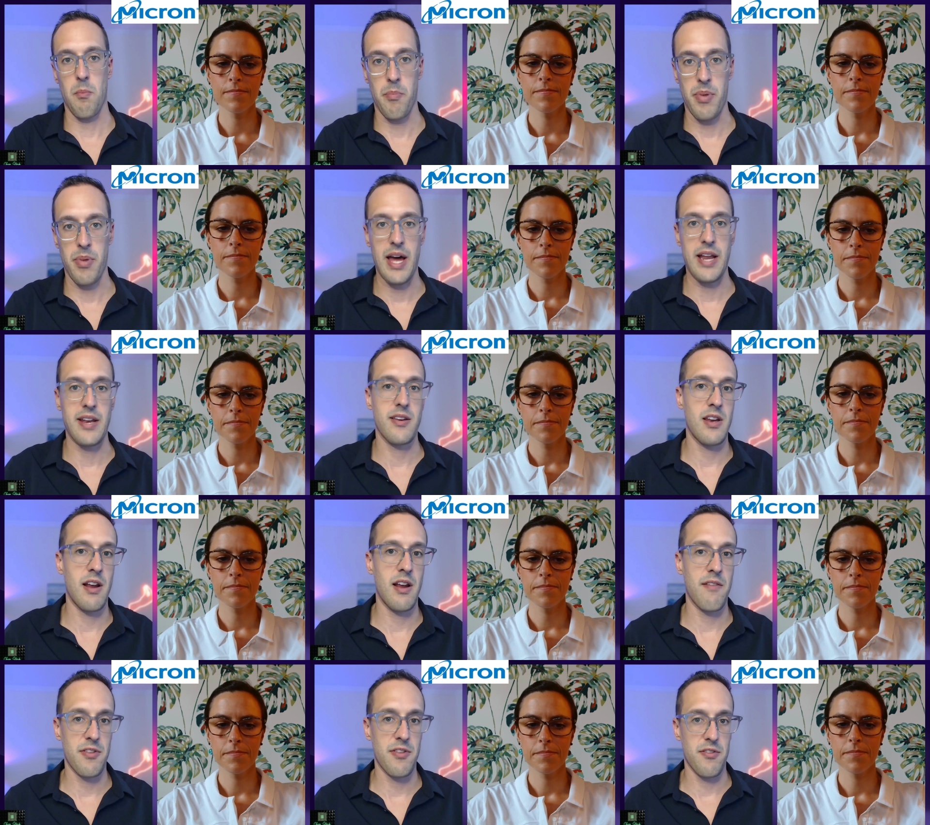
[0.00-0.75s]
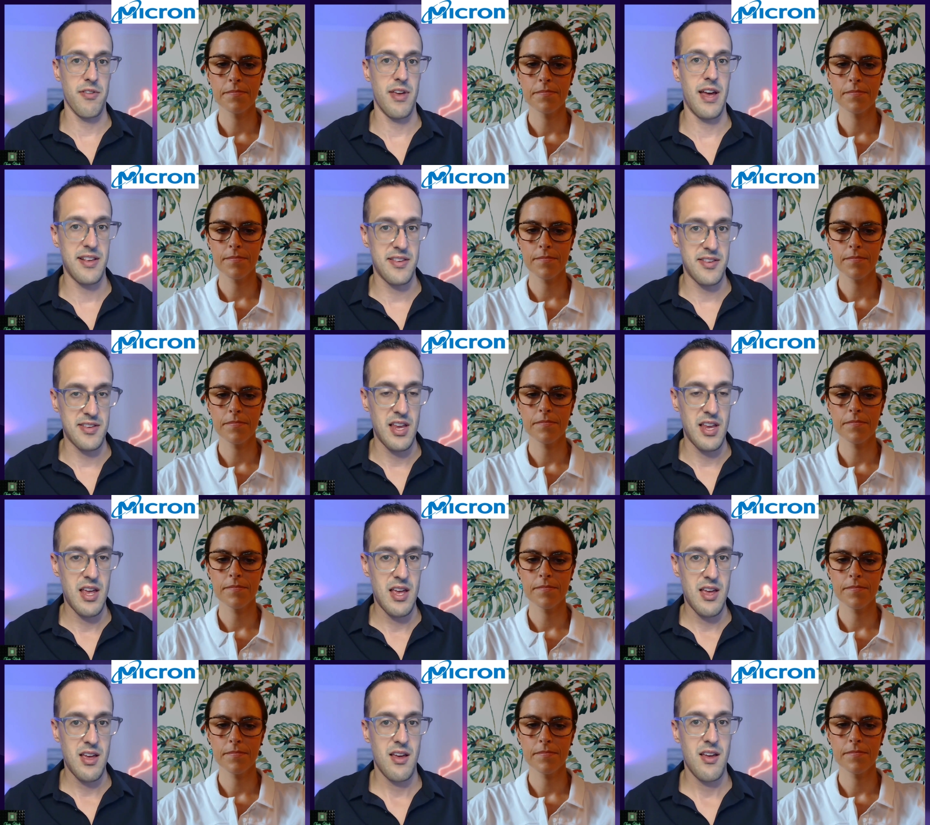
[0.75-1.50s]
Speaker 1: but nevertheless,
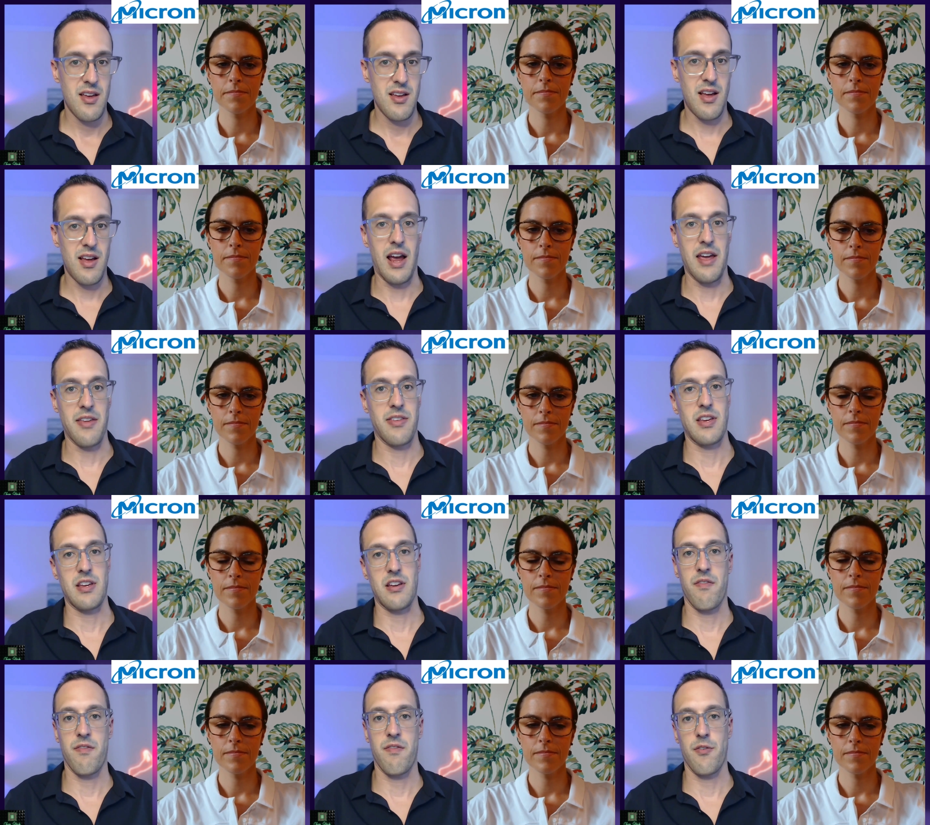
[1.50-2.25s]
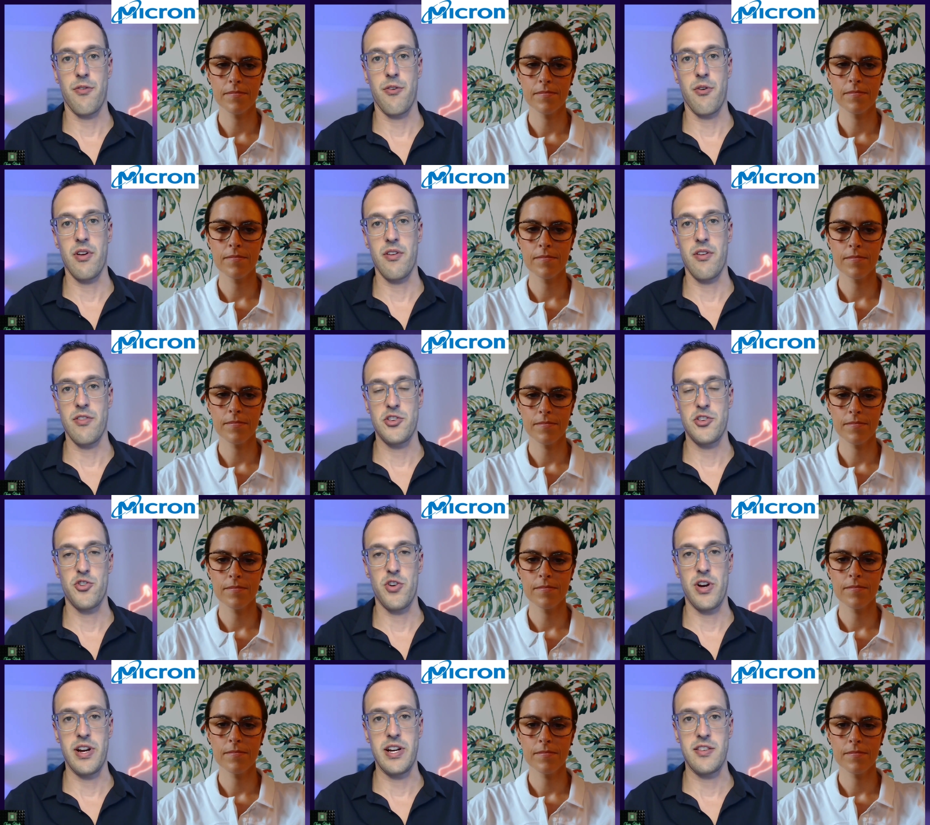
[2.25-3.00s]
I think further
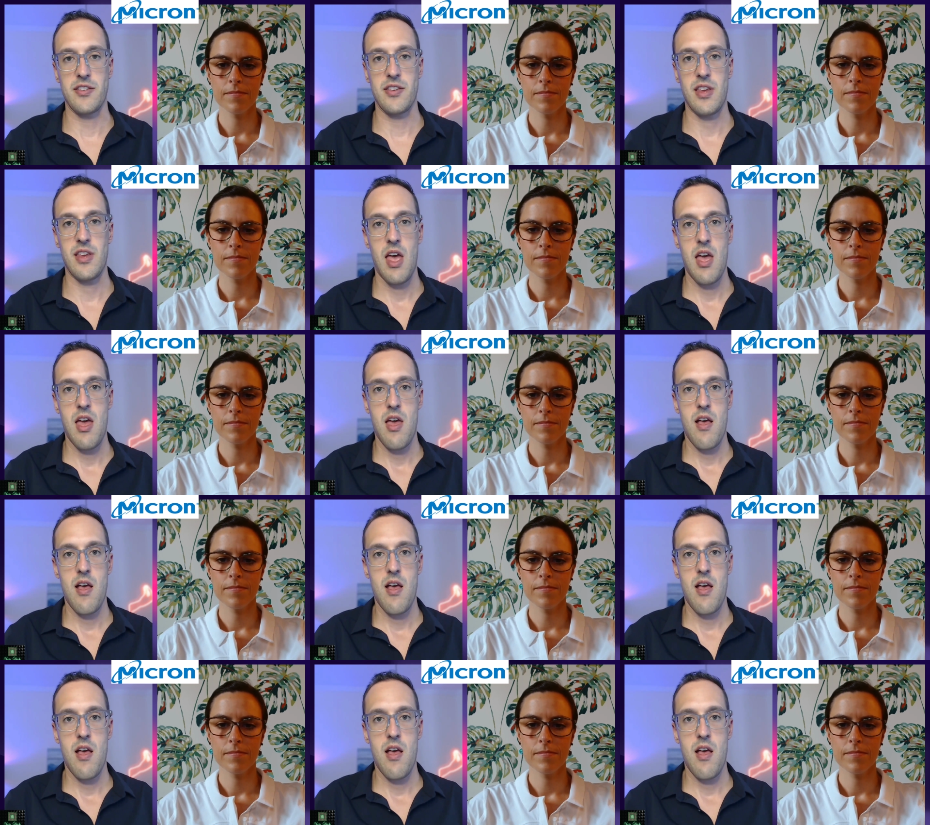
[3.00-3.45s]
illustrates